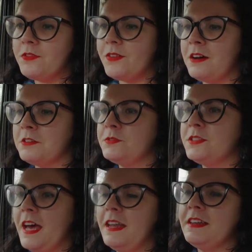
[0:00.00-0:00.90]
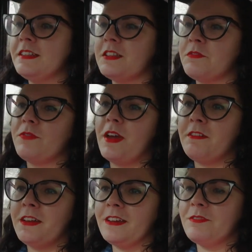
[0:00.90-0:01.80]
out of 10. It's a
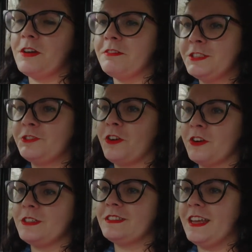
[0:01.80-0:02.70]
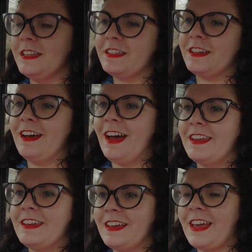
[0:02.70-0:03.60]
very, very strong contender,
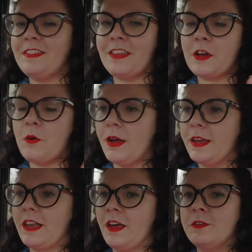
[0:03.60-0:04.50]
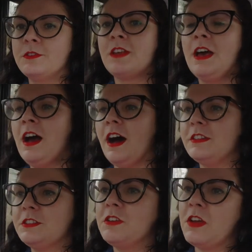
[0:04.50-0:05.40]
and again, they're quite close.
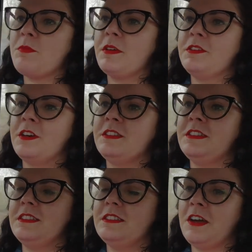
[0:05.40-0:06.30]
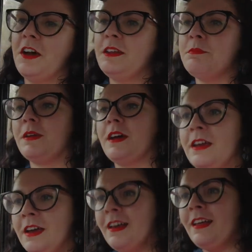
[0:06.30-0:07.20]
I do love my 30s styling, but
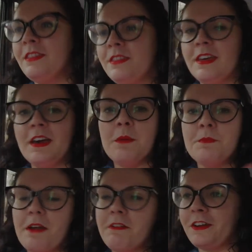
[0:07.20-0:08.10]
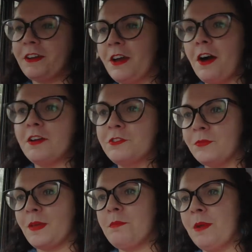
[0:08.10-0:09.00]
the American cars
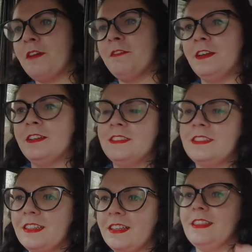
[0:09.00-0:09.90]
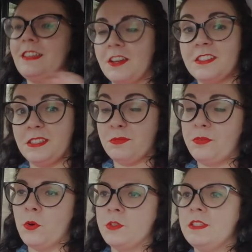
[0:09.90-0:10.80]
from that period in the
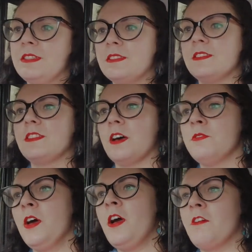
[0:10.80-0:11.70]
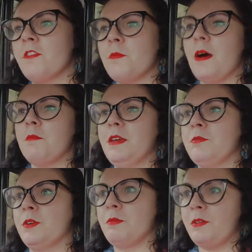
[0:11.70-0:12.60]
1940s and stuff remind me
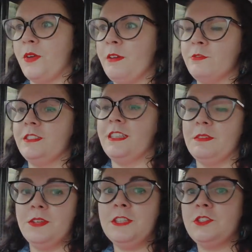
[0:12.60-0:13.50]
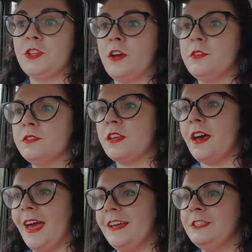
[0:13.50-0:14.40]
of one of my favourite TV shows,
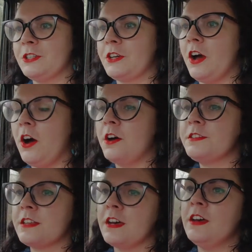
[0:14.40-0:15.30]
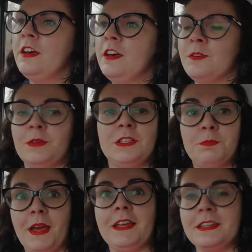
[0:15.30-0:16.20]
Agent Carter, which
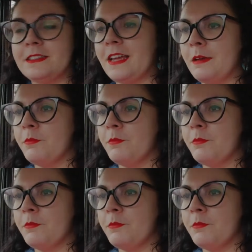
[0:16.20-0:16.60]
Peggy is named